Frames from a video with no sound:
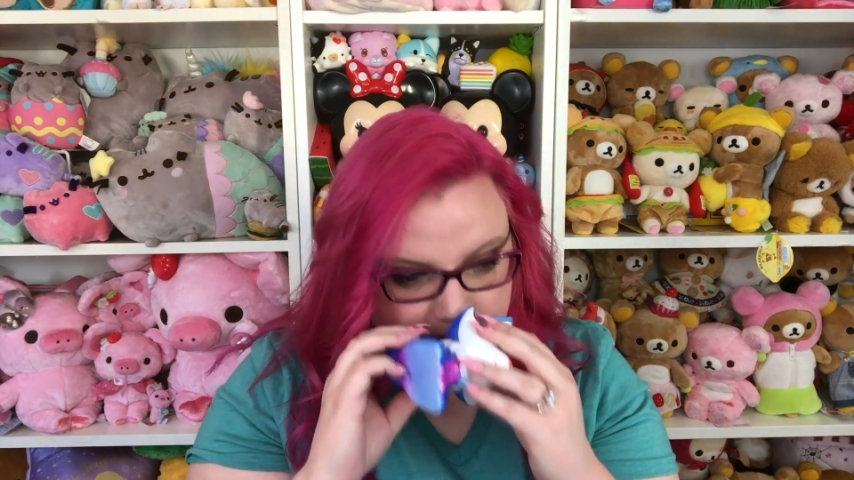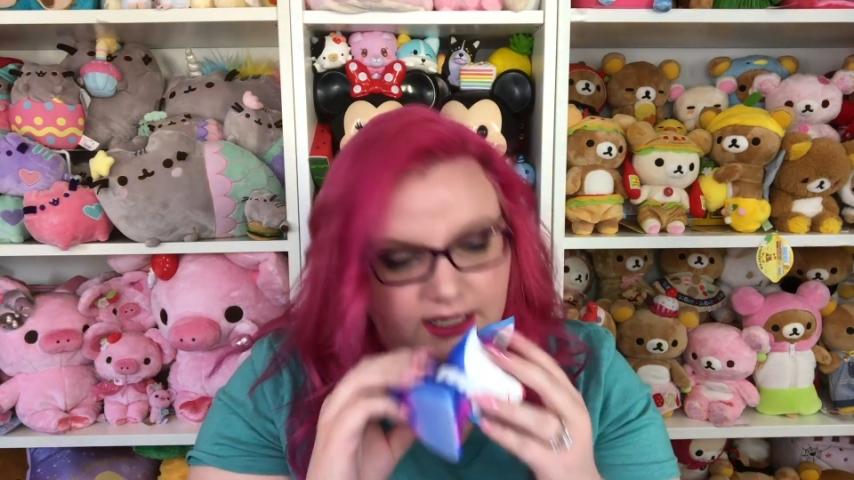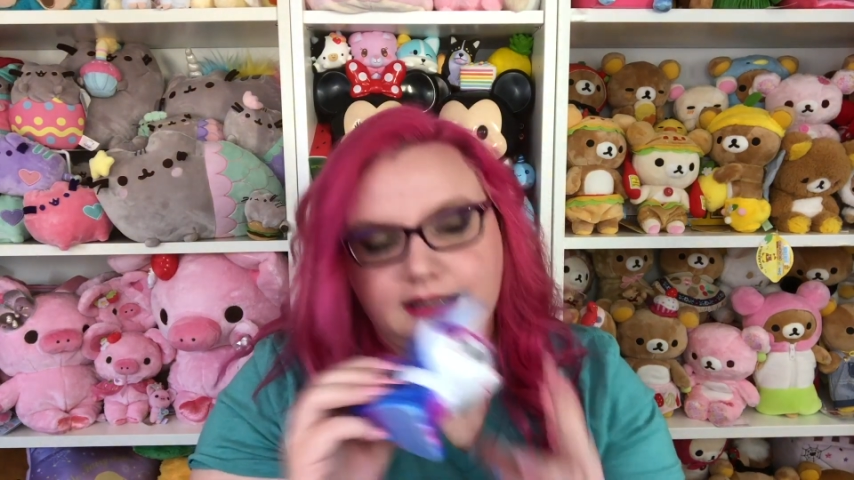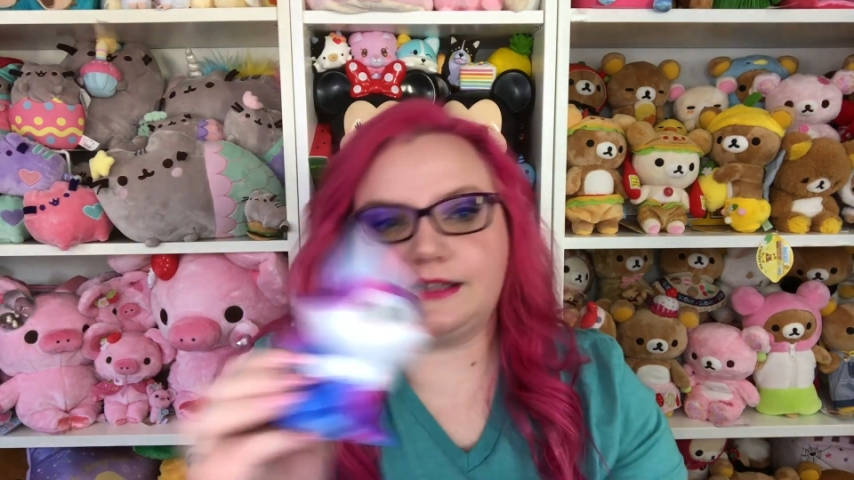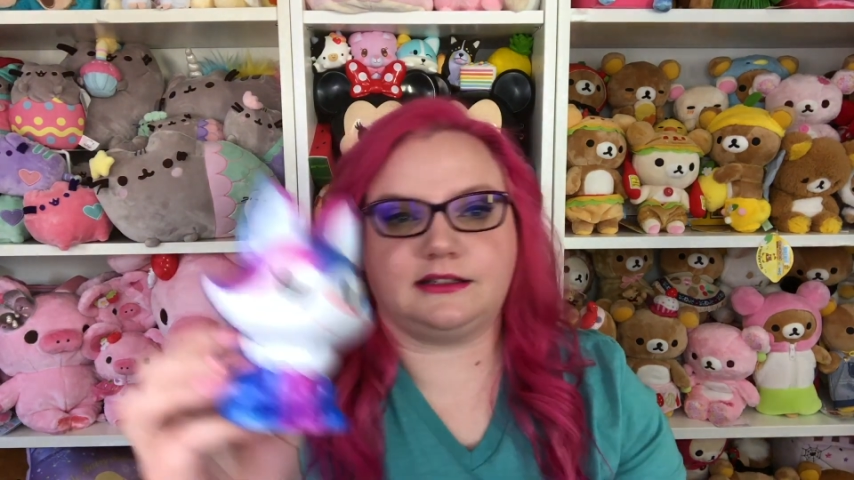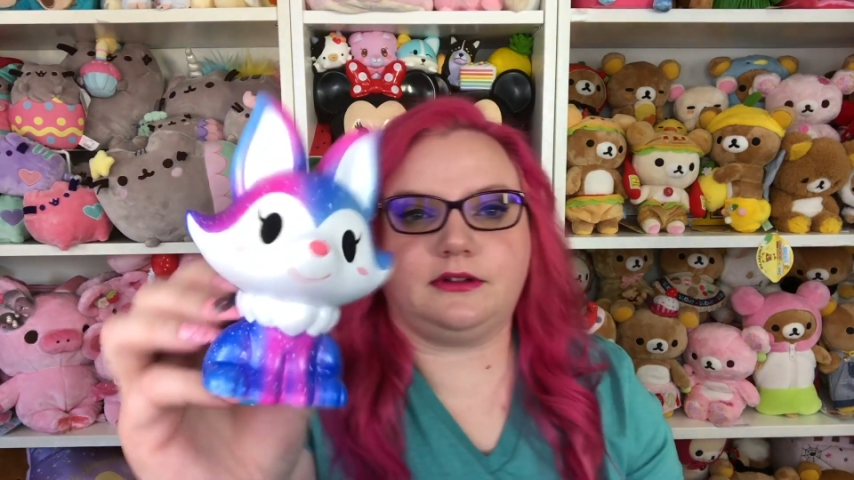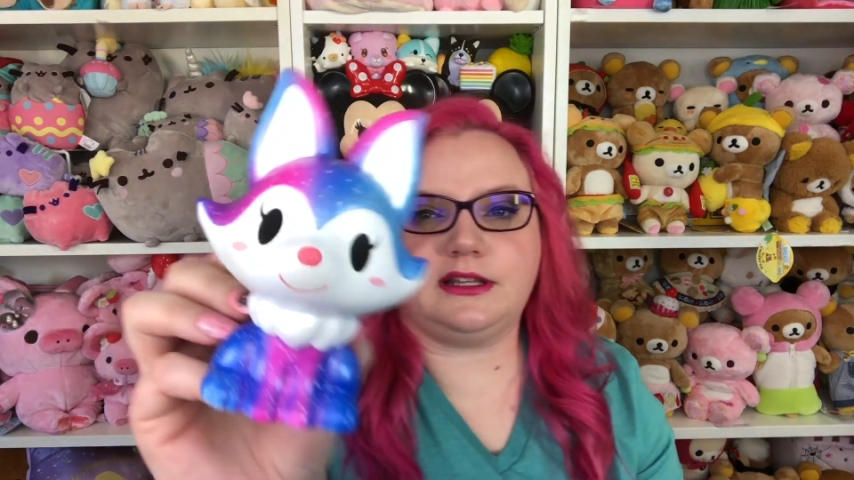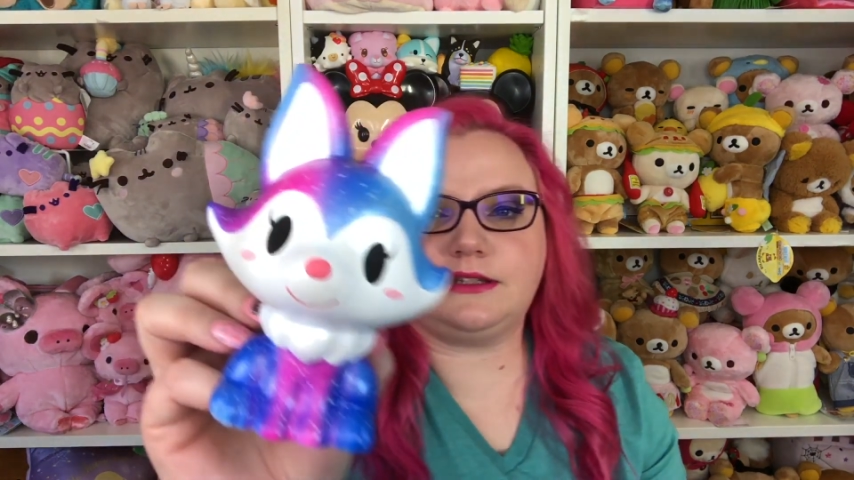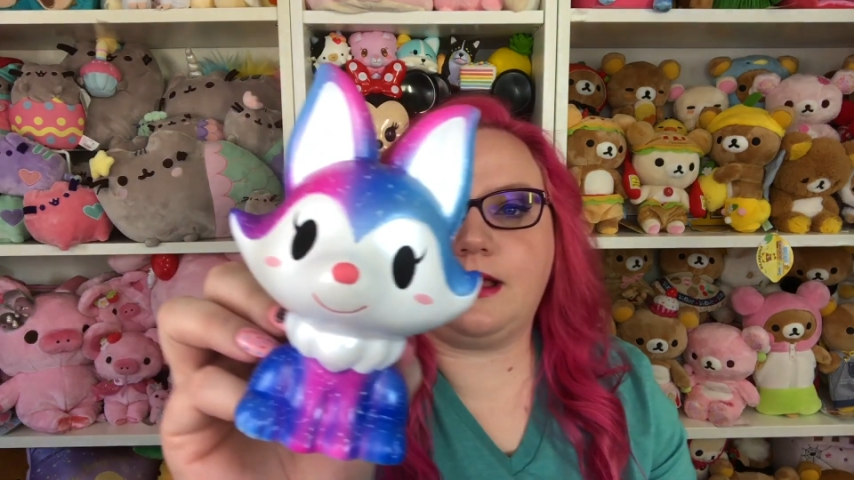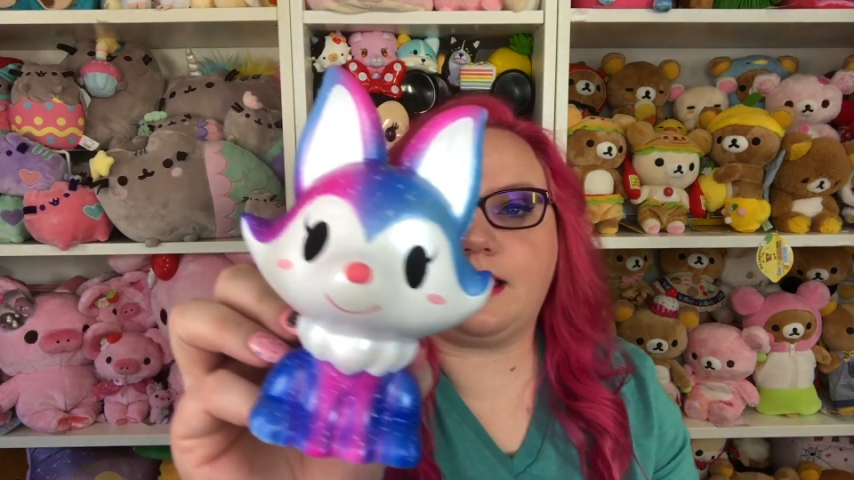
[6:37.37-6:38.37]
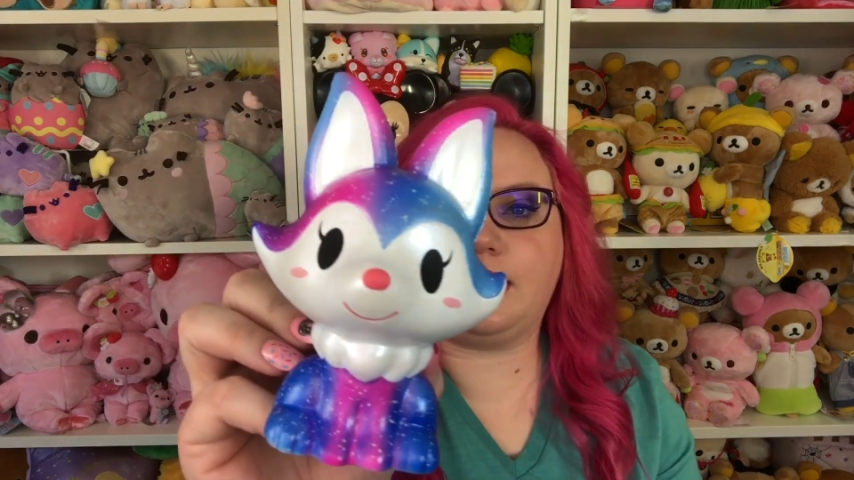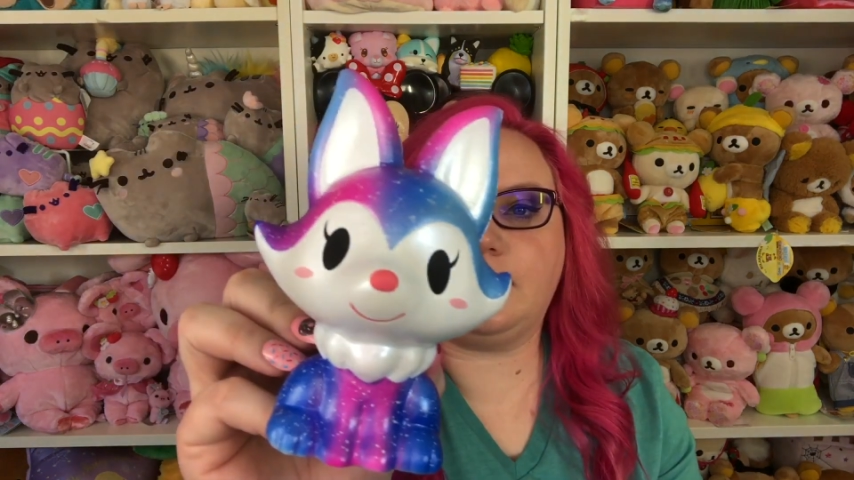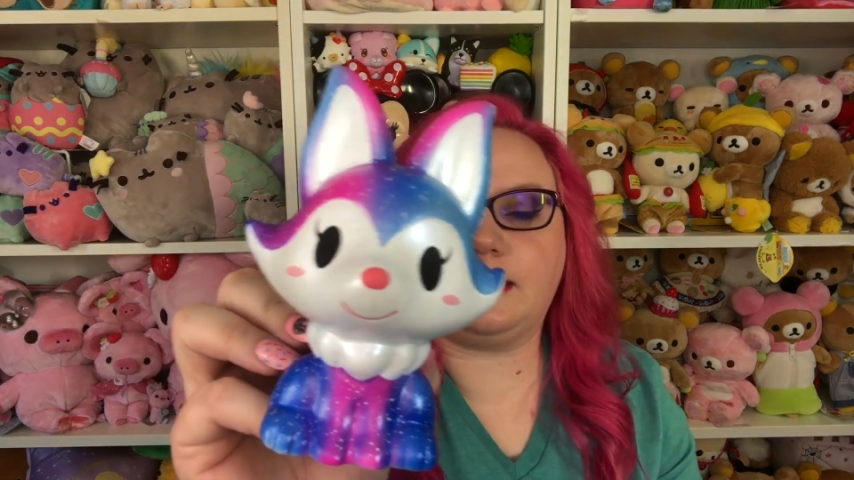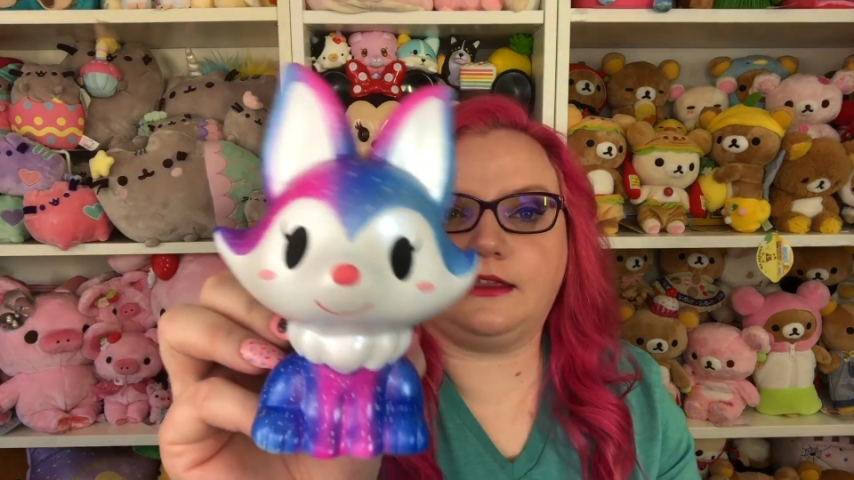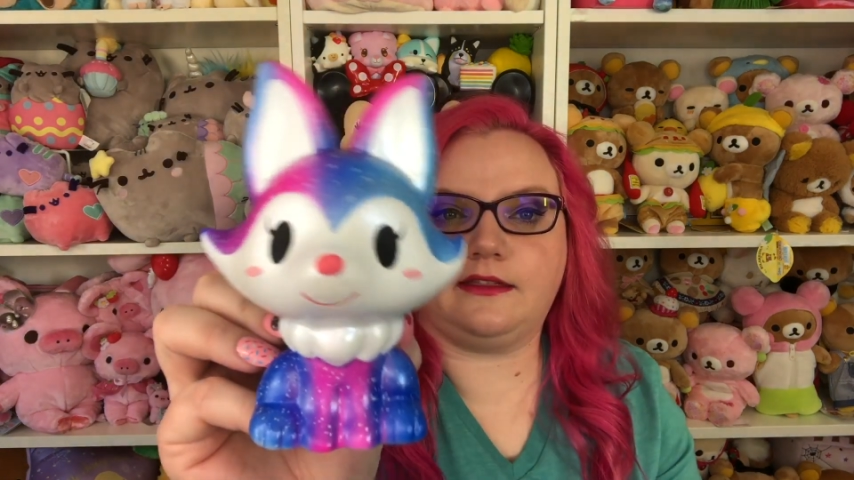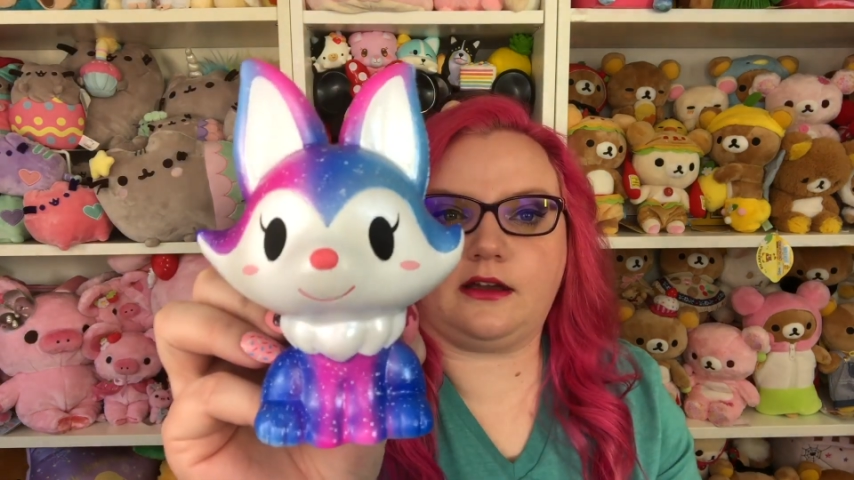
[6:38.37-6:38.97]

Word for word: It doesn't really smell like anything